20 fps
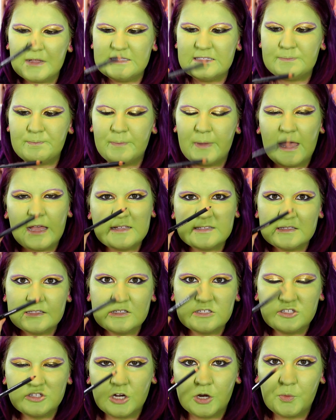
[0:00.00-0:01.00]
it's best
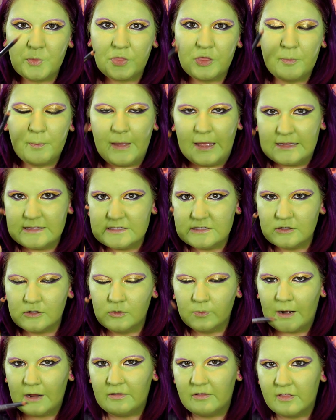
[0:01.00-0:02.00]
to start with the
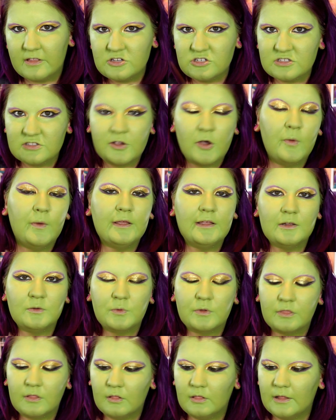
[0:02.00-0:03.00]
pencil rather than just going in
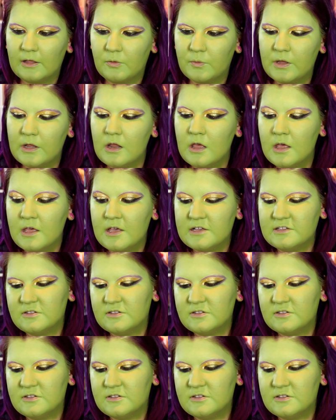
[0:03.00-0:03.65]
with the liquid.